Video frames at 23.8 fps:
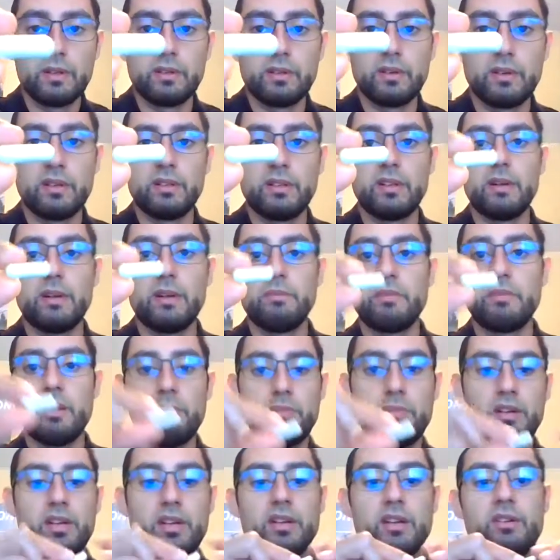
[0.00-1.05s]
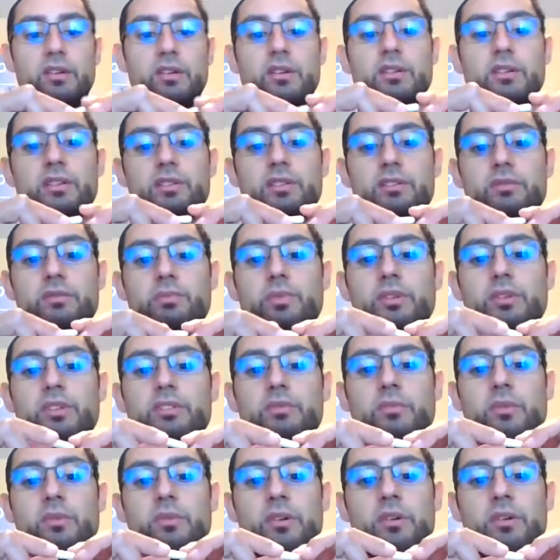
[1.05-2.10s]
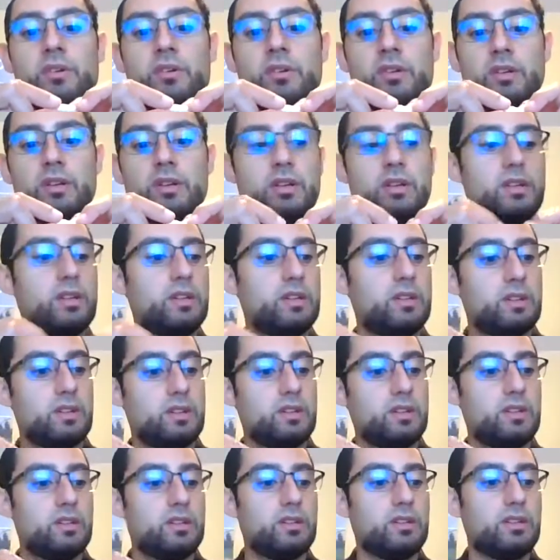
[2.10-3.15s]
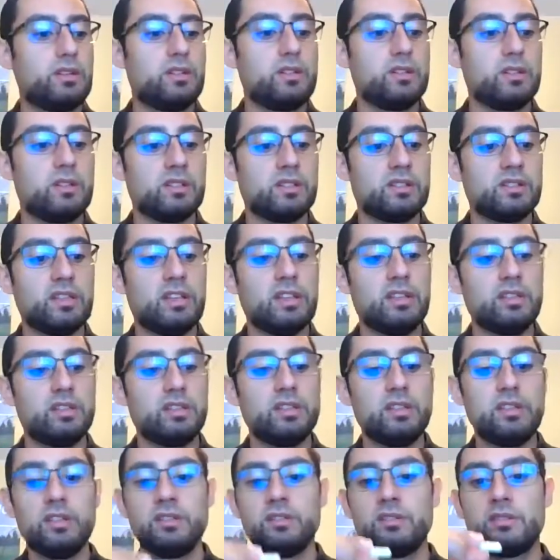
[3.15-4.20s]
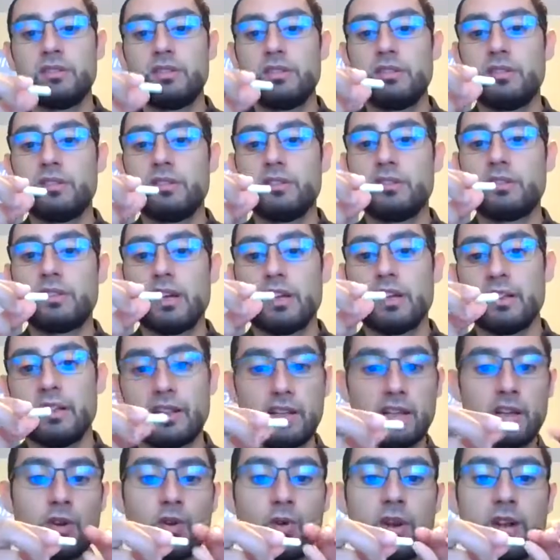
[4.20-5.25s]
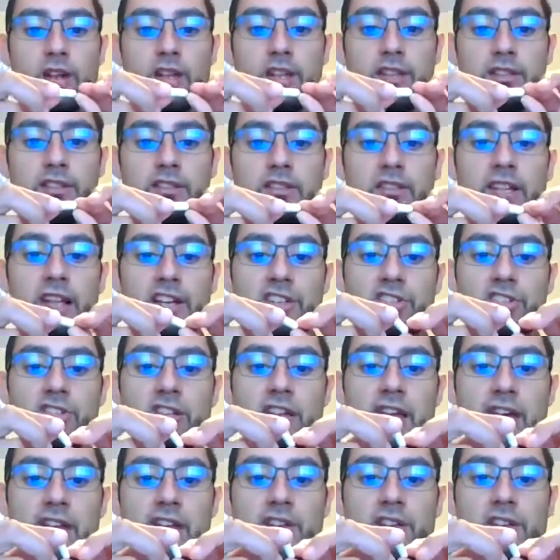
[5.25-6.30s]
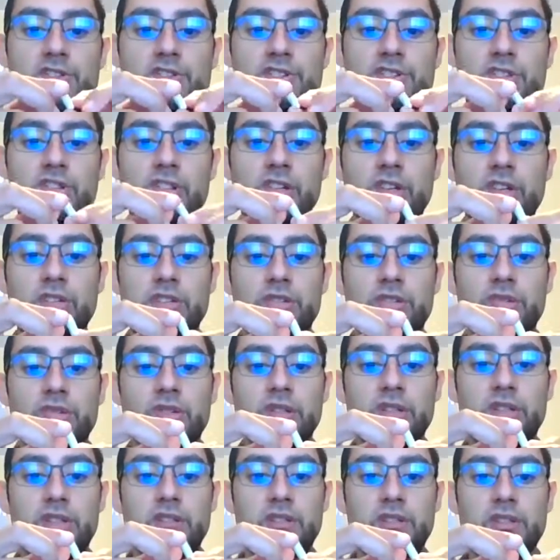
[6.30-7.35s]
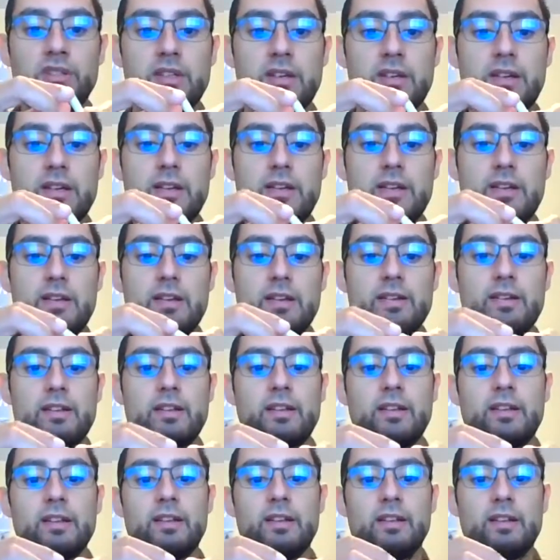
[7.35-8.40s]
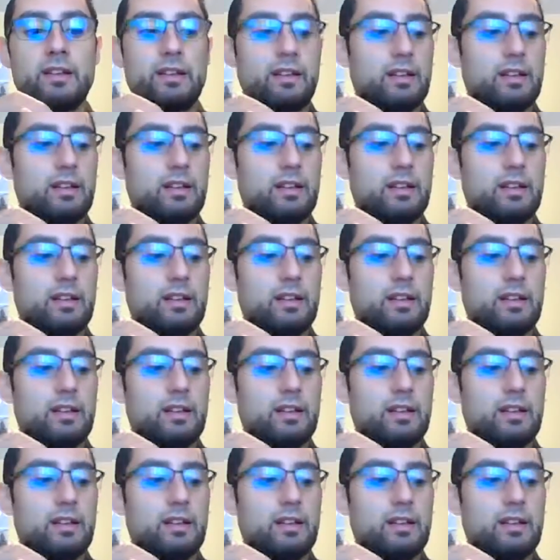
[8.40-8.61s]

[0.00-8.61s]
Right? Not big at all. It's pretty small. You can take these, kind of like a gray/tannish look to it. And